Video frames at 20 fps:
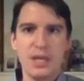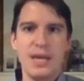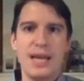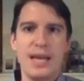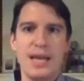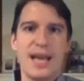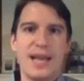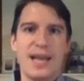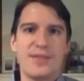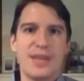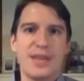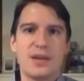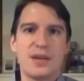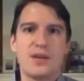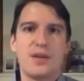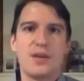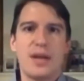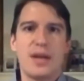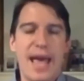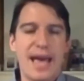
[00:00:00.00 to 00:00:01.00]
And
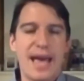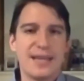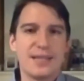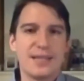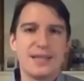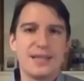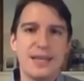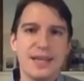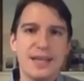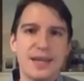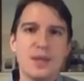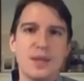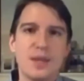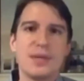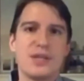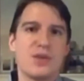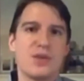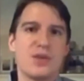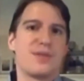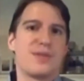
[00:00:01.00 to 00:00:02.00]
then add in a little
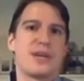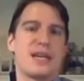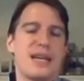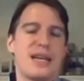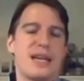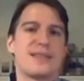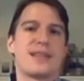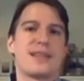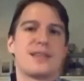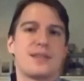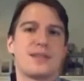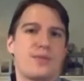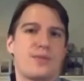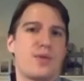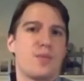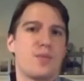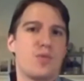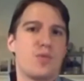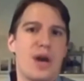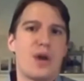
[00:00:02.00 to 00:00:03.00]
bit of the classics
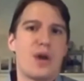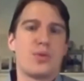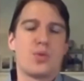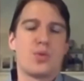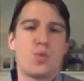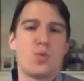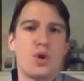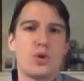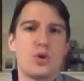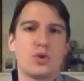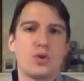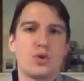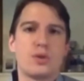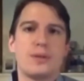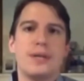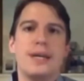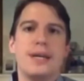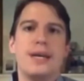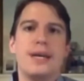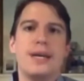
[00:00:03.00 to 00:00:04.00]
from around the world.
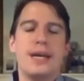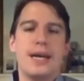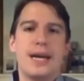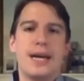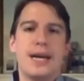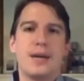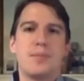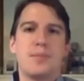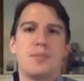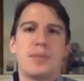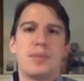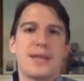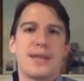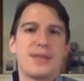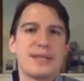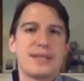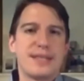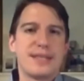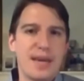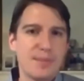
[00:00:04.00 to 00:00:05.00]
But at
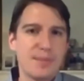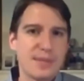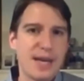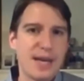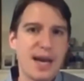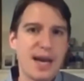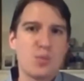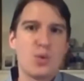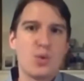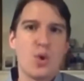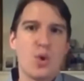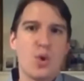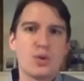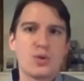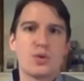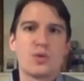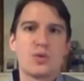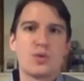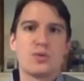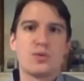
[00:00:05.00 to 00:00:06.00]
the same time, we
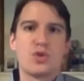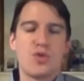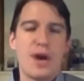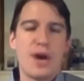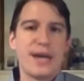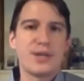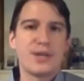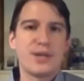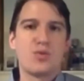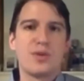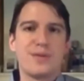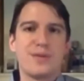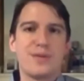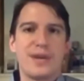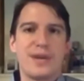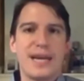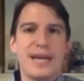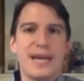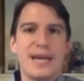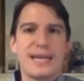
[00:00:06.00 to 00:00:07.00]
also try to
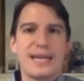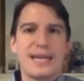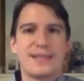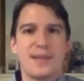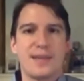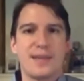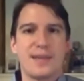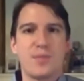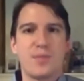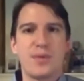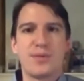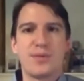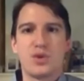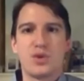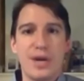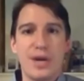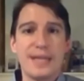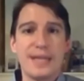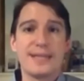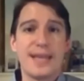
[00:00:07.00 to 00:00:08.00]
reflect some of the
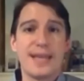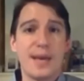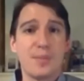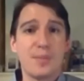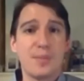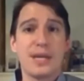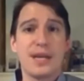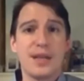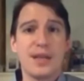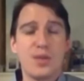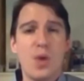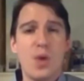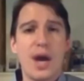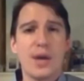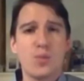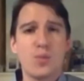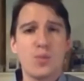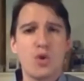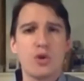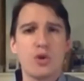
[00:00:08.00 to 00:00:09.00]
trends happening in the wine
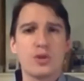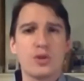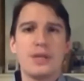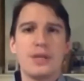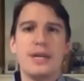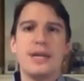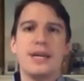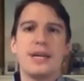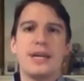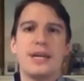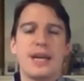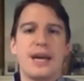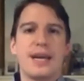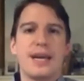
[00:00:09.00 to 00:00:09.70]
world, like